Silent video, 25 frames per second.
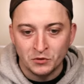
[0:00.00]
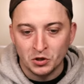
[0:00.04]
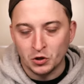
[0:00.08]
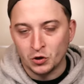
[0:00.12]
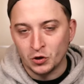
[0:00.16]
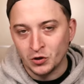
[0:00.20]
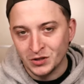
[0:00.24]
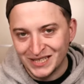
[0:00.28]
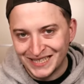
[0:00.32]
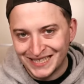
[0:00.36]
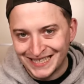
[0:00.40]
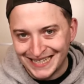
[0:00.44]

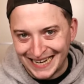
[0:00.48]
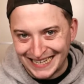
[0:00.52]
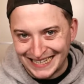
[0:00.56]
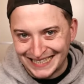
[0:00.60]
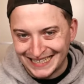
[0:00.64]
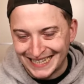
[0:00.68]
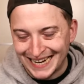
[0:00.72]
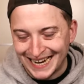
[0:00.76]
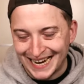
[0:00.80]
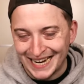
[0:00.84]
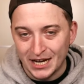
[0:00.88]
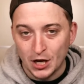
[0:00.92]
on
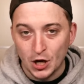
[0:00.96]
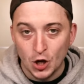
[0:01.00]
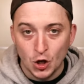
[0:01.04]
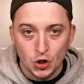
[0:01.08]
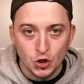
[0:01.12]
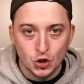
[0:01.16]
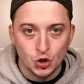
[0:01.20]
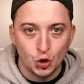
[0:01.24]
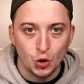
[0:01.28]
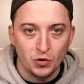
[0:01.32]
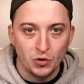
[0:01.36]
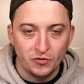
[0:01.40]
Saturday,
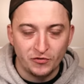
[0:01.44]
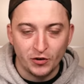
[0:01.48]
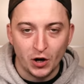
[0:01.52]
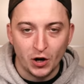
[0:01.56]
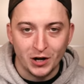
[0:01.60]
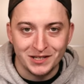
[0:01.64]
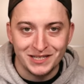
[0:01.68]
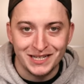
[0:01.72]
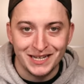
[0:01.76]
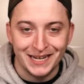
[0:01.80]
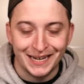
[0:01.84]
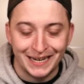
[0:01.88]

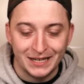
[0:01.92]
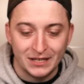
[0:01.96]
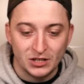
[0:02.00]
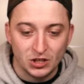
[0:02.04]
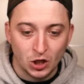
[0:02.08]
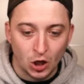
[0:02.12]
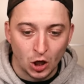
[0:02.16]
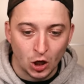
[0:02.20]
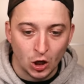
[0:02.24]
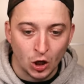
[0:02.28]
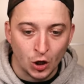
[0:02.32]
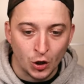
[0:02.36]
2:30 against
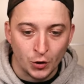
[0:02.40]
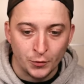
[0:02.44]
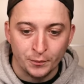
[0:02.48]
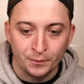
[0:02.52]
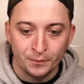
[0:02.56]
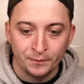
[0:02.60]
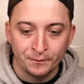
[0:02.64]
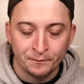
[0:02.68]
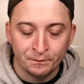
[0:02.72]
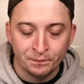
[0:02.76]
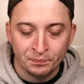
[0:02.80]
Cologne.